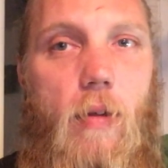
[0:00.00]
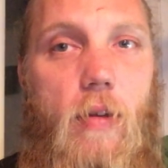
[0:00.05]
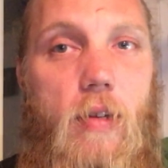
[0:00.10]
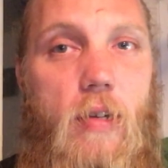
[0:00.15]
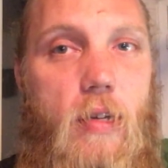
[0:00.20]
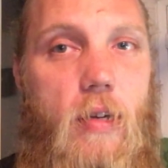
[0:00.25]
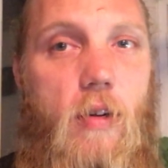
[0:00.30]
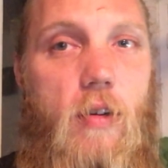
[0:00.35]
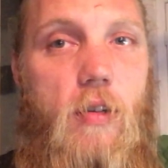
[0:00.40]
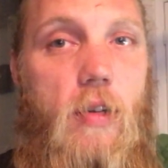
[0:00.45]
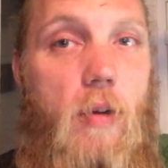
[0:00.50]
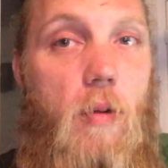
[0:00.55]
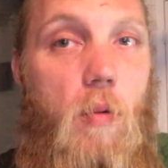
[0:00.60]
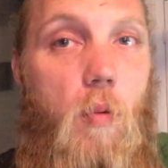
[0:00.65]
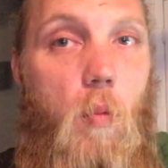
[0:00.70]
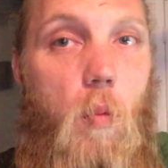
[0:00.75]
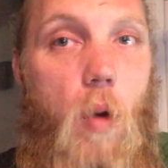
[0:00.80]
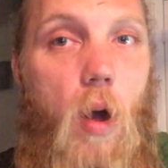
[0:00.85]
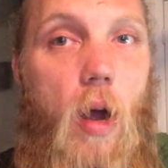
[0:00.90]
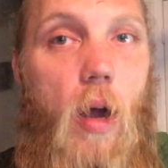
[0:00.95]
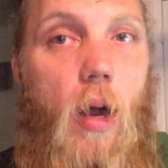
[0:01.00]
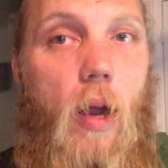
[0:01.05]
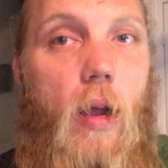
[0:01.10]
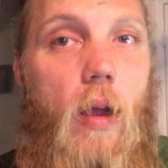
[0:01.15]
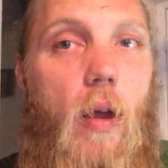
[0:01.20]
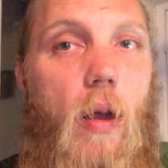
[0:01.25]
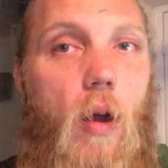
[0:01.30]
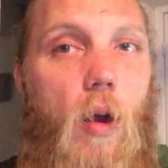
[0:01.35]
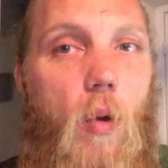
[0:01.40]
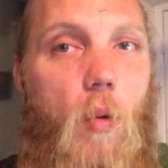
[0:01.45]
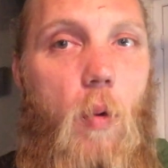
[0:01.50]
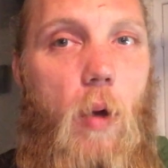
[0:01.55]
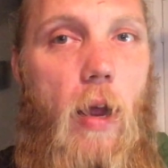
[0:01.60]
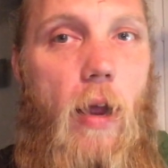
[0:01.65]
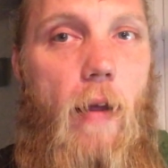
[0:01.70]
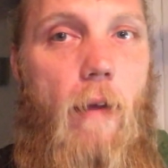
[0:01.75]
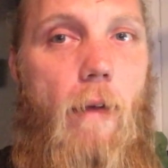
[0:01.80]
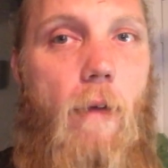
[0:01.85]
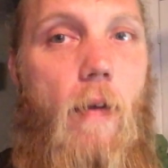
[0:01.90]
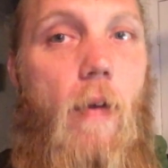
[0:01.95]
Seriously, walk
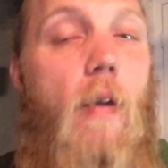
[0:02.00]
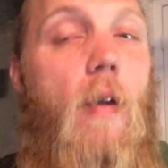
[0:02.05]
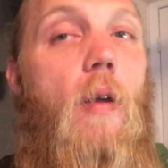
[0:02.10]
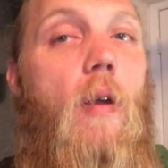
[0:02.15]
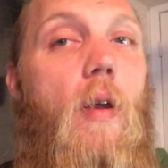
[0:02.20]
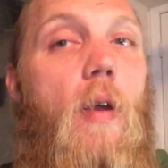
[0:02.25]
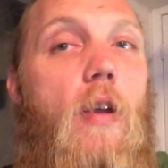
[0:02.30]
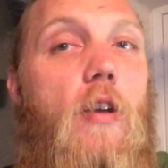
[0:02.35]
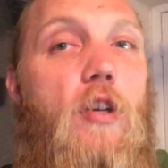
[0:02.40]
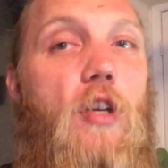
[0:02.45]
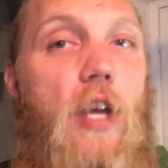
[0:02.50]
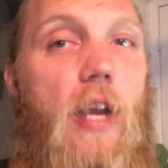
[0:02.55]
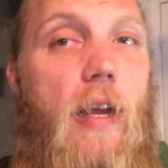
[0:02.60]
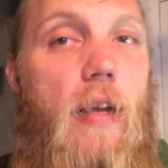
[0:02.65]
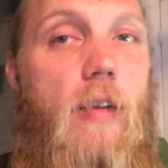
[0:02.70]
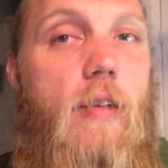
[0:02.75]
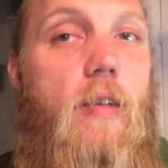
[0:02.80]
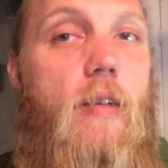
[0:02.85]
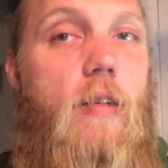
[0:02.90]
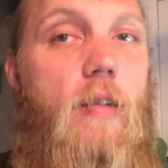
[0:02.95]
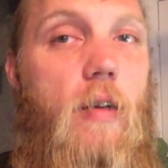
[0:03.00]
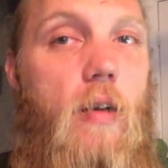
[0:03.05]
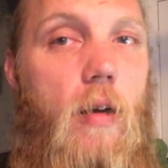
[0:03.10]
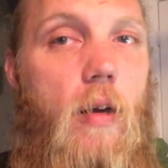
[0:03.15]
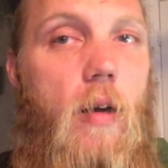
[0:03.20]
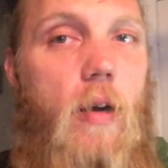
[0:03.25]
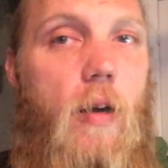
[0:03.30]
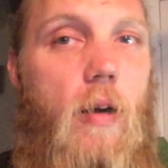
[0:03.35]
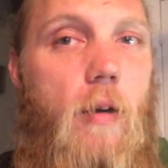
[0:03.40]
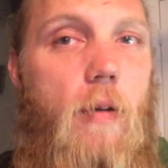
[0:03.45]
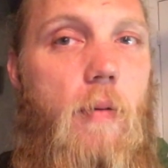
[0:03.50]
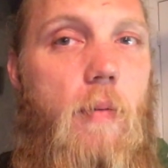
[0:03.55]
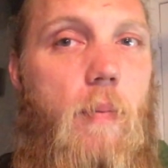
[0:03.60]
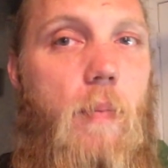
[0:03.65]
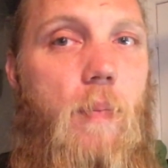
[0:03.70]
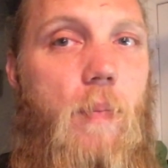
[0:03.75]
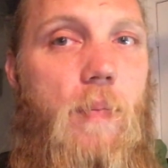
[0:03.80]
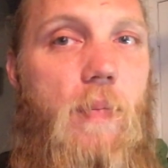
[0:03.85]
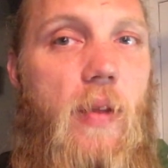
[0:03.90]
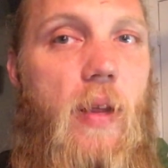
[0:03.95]
away. Chances are
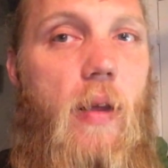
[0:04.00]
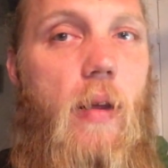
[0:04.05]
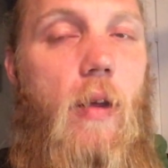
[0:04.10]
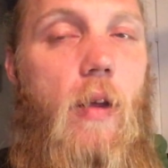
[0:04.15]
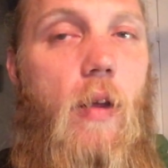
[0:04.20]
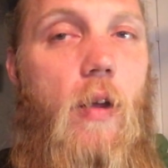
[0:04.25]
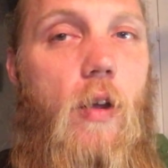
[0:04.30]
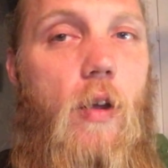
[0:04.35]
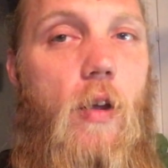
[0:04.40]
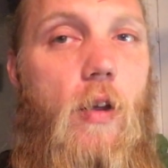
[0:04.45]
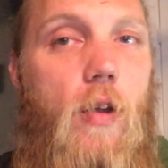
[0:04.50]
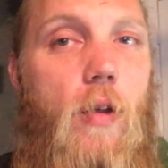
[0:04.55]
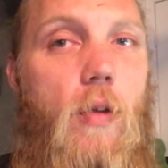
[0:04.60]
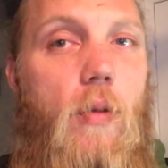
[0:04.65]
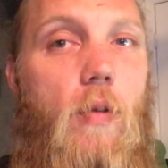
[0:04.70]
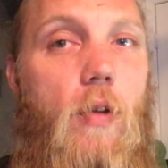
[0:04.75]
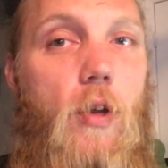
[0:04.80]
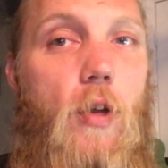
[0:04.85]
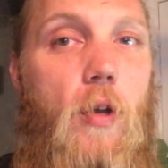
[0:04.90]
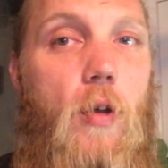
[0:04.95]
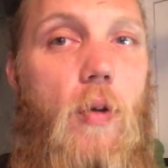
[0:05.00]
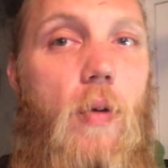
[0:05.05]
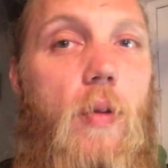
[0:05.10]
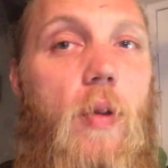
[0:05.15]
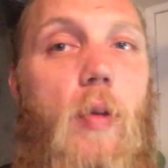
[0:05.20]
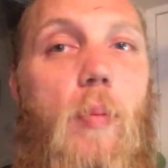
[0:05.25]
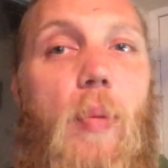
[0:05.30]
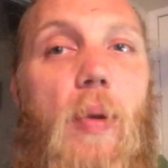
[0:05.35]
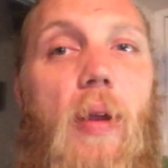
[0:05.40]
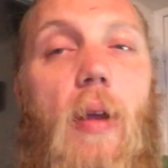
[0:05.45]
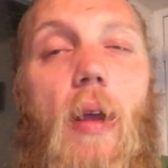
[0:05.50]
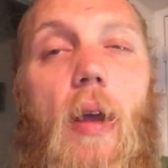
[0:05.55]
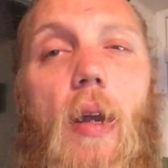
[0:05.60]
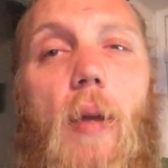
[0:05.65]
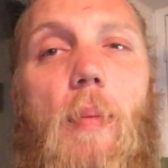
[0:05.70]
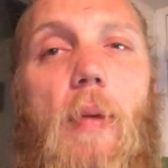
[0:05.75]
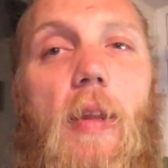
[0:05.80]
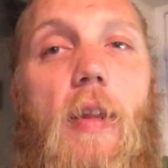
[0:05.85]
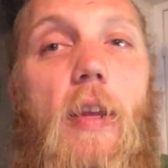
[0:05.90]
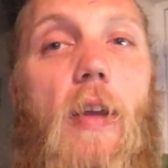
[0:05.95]
you're
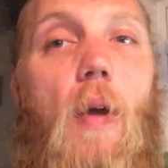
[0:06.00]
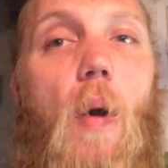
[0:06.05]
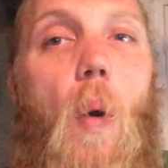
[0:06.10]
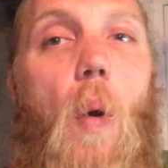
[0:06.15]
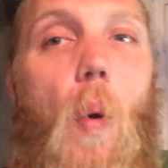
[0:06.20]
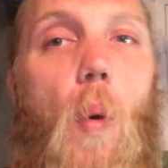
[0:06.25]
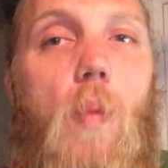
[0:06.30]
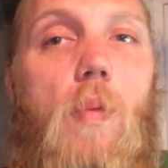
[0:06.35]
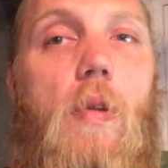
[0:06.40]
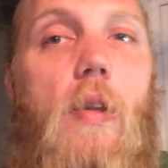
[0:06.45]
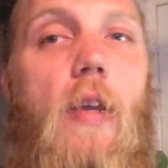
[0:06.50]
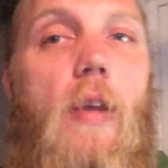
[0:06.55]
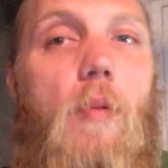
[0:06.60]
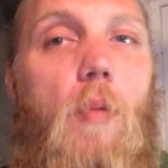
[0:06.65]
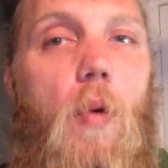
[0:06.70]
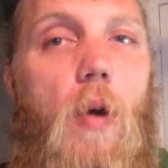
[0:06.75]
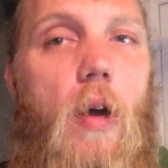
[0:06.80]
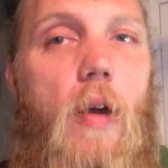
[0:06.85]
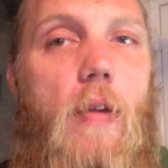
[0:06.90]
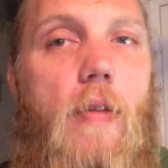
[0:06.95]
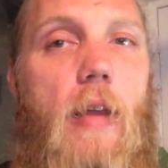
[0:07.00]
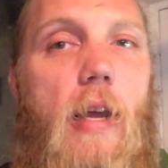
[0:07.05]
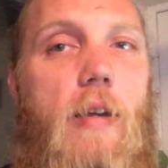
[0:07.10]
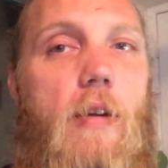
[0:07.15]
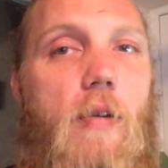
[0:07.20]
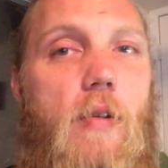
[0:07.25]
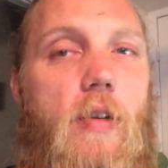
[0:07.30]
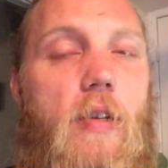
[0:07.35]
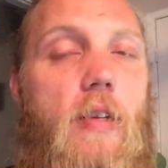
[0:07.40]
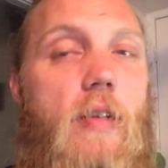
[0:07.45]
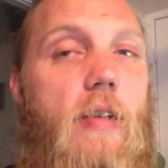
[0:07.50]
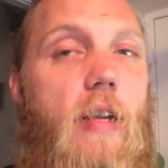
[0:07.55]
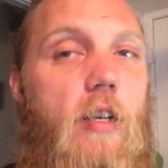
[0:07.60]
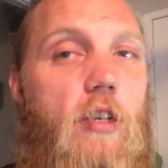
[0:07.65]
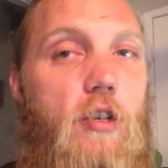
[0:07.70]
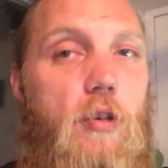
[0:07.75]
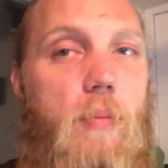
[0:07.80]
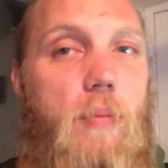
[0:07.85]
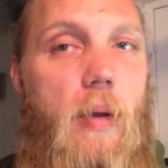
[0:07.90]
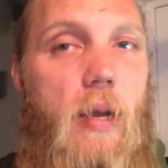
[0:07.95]
going to be the only one that notices
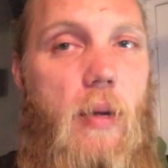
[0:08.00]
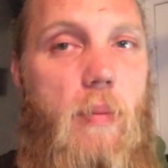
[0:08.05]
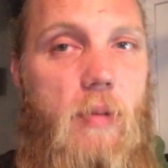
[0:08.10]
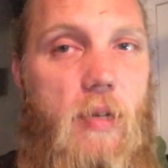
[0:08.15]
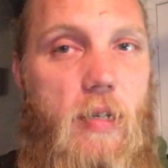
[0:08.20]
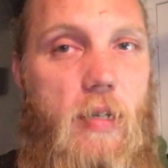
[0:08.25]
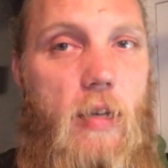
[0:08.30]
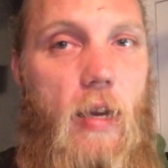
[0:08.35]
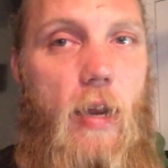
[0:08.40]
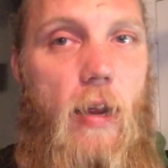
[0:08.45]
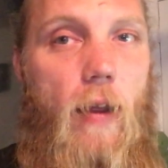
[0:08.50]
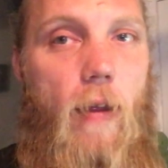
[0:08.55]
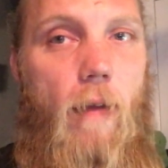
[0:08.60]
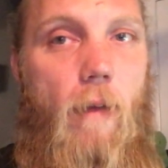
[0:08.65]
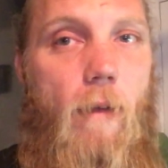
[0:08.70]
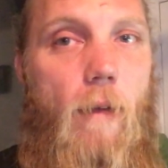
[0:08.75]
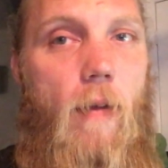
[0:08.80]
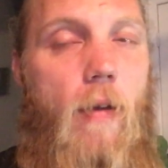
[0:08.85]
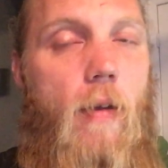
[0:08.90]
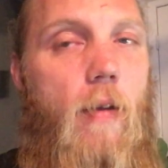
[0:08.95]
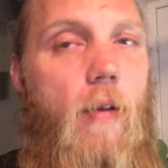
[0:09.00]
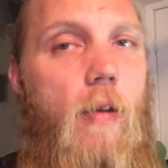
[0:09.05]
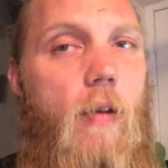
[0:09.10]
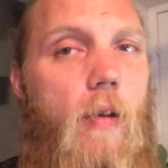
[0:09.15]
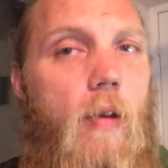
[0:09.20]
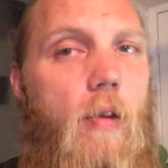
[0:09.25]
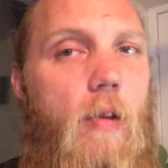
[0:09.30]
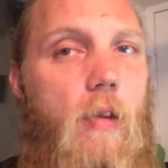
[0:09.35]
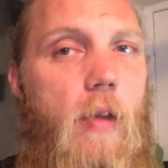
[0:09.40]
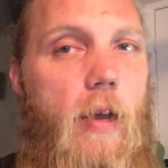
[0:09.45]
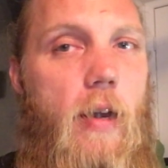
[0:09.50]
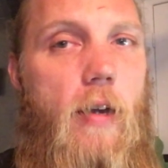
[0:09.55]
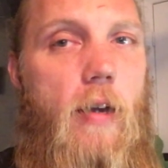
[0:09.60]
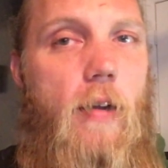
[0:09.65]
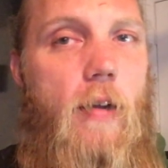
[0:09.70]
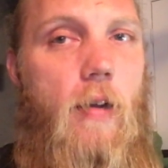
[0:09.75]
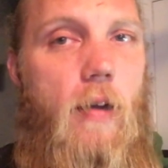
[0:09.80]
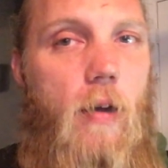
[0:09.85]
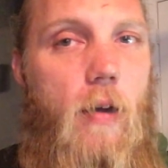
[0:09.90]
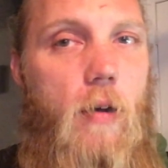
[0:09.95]
that you made a mistake. Let
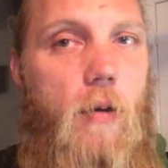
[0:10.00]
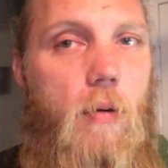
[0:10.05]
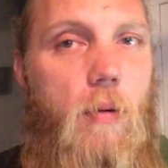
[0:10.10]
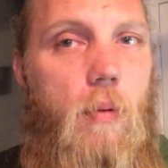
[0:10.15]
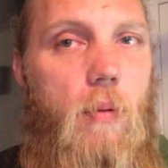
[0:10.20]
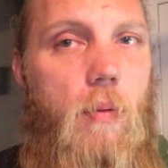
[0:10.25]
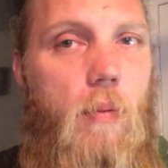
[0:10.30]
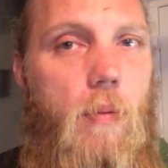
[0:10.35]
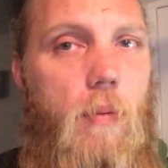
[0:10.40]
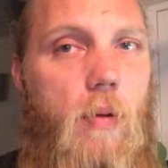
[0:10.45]
it go.